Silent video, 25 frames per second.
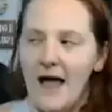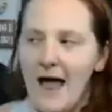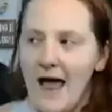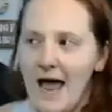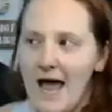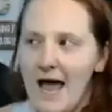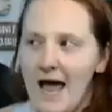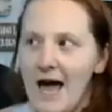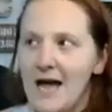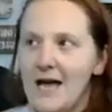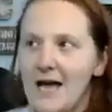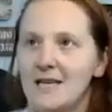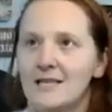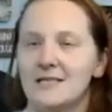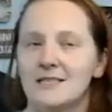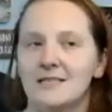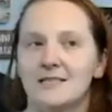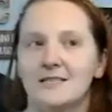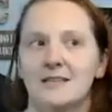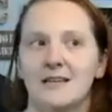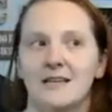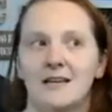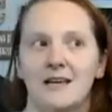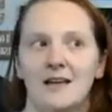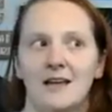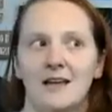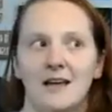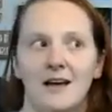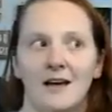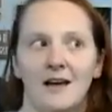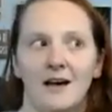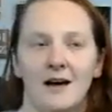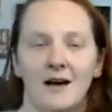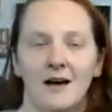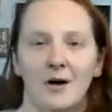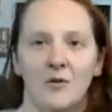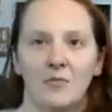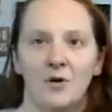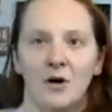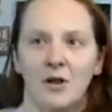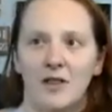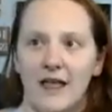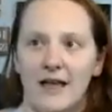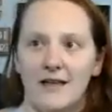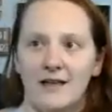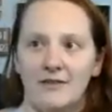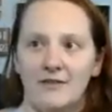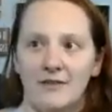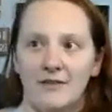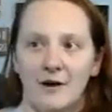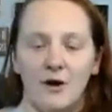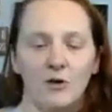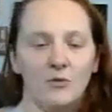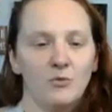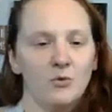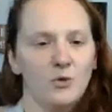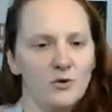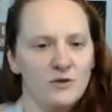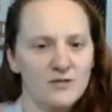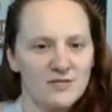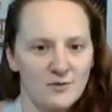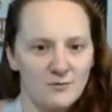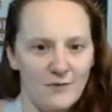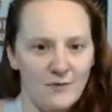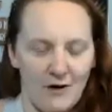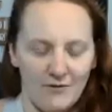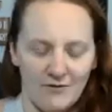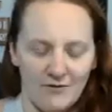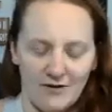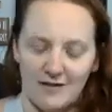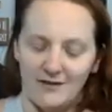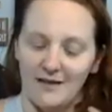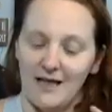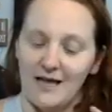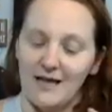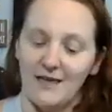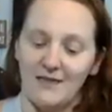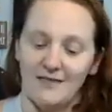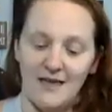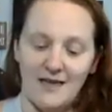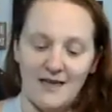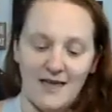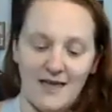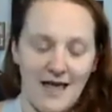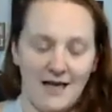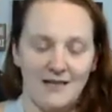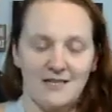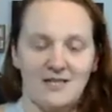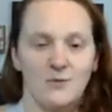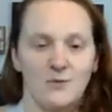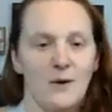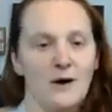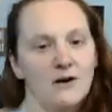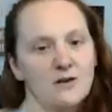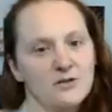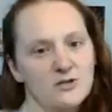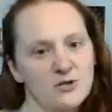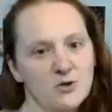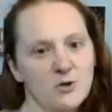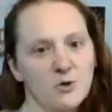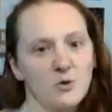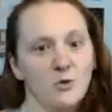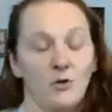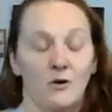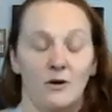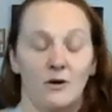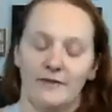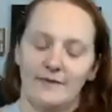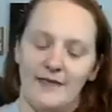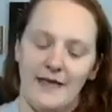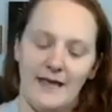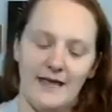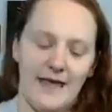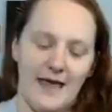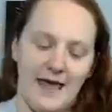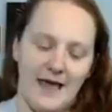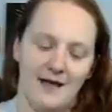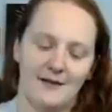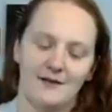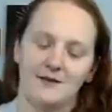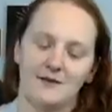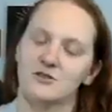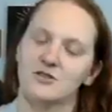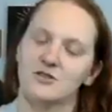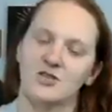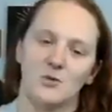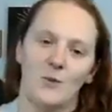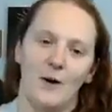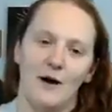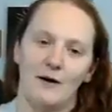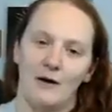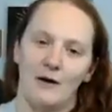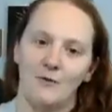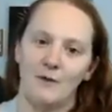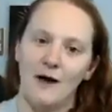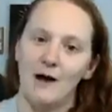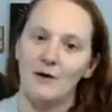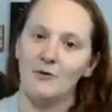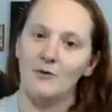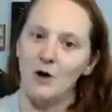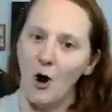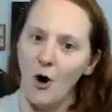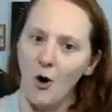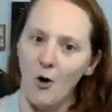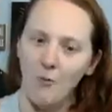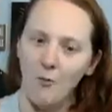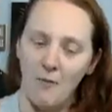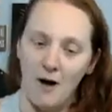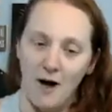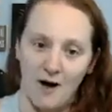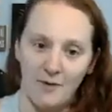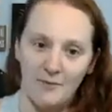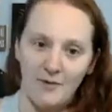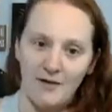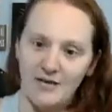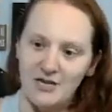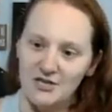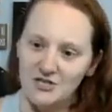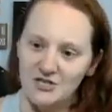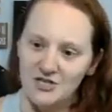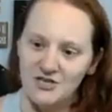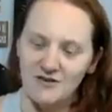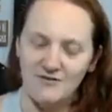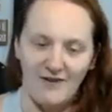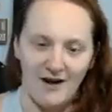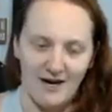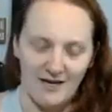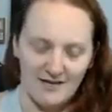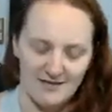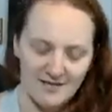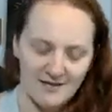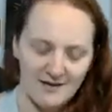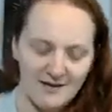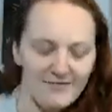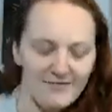And but like there are rules around it. Like, they can't swear at school. They can't swear around Oma because she finds it